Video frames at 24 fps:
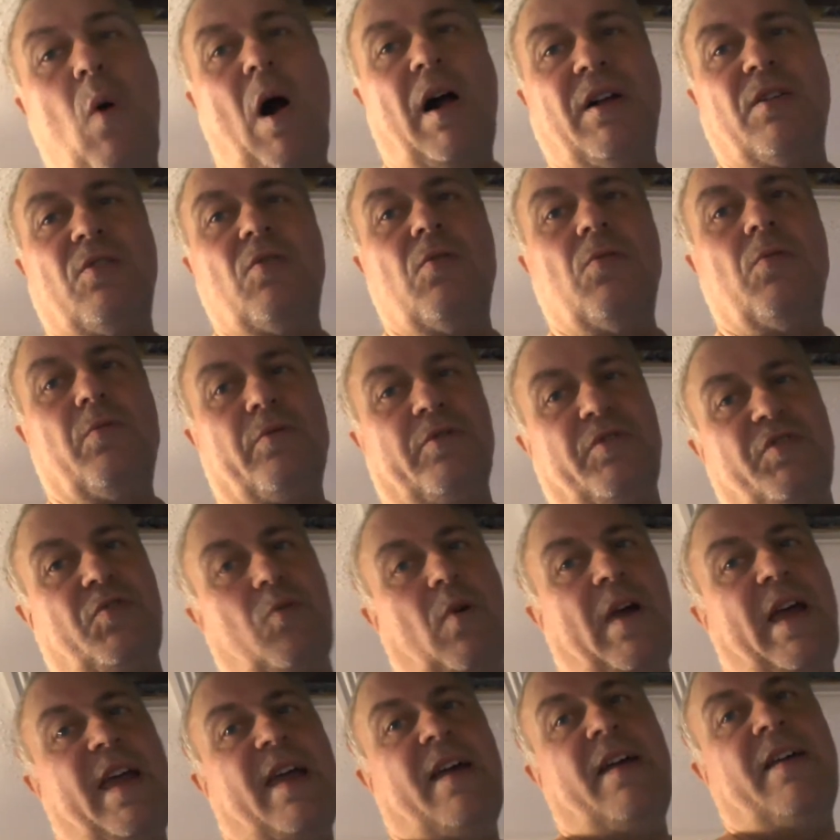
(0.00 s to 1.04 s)
one corner
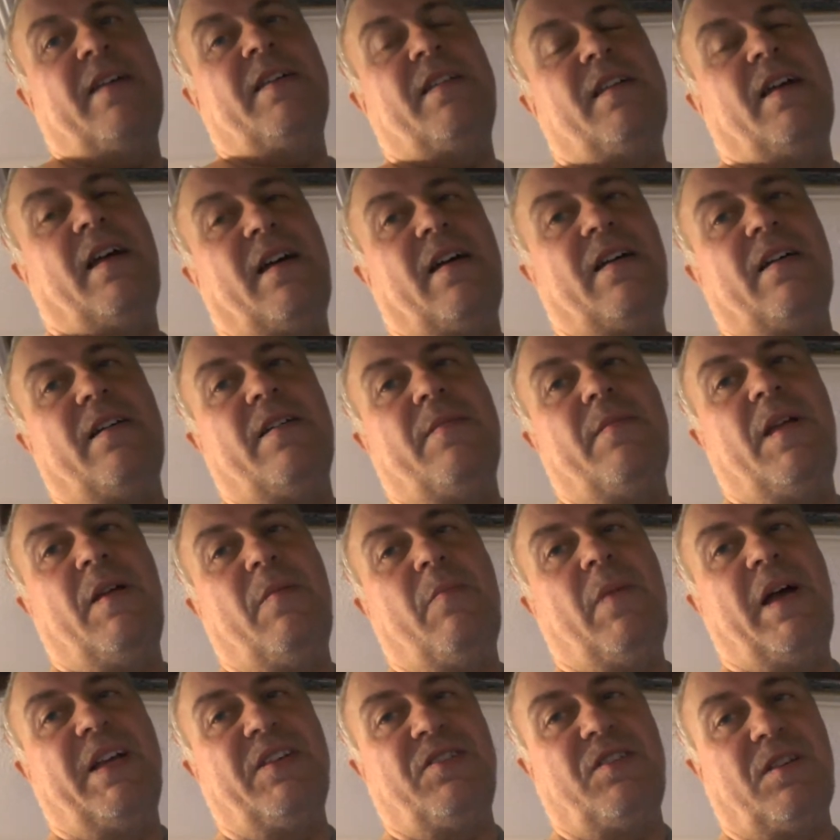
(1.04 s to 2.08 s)
square,
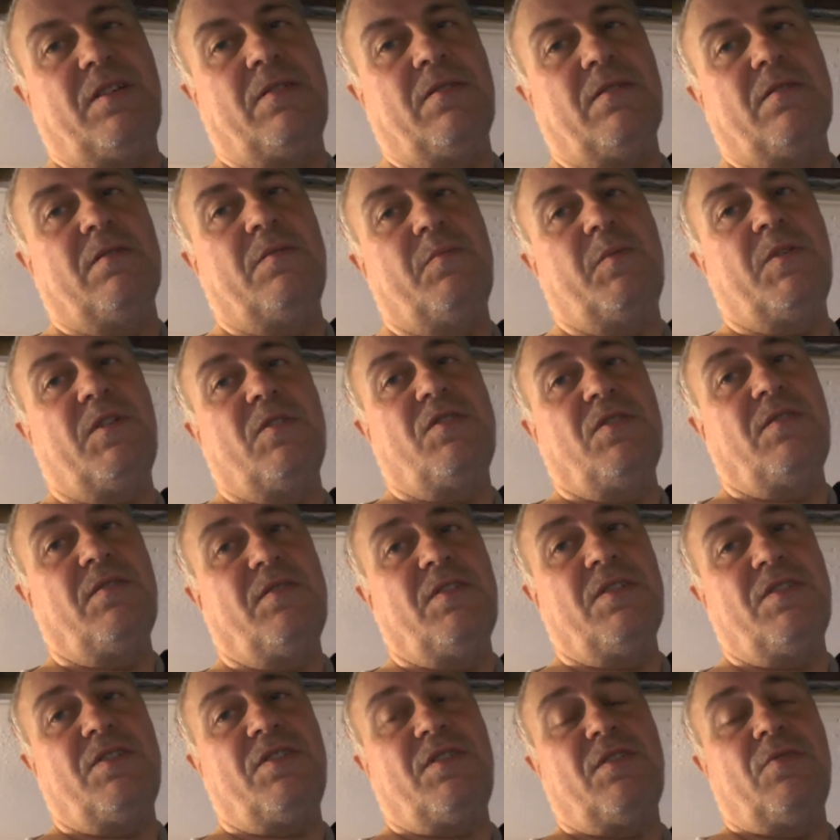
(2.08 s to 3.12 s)
it makes it good because you can
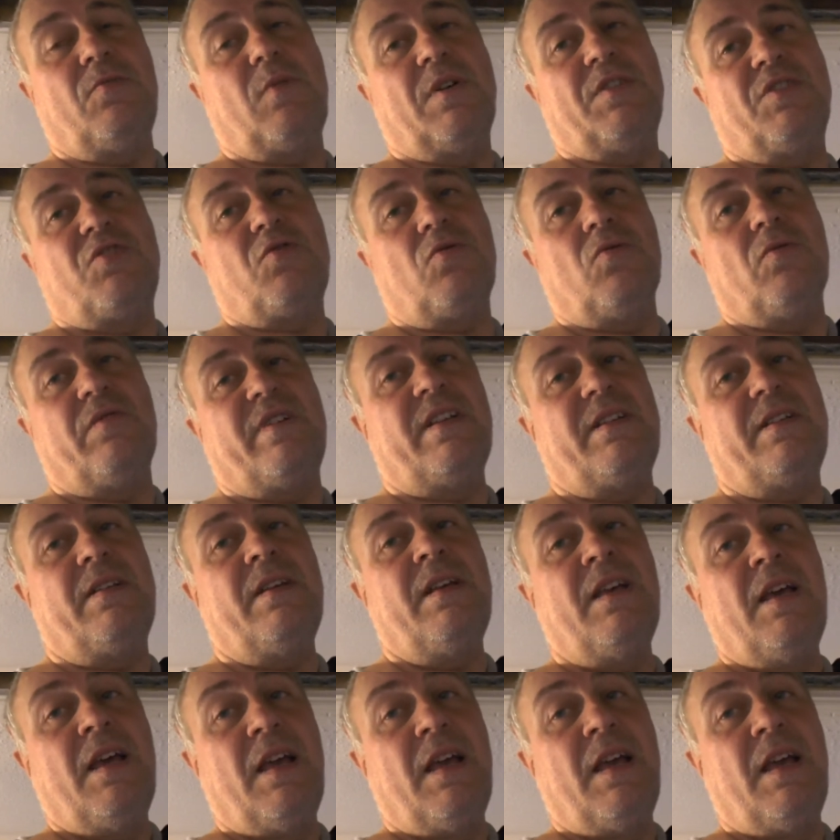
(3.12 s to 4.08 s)
just do one score and then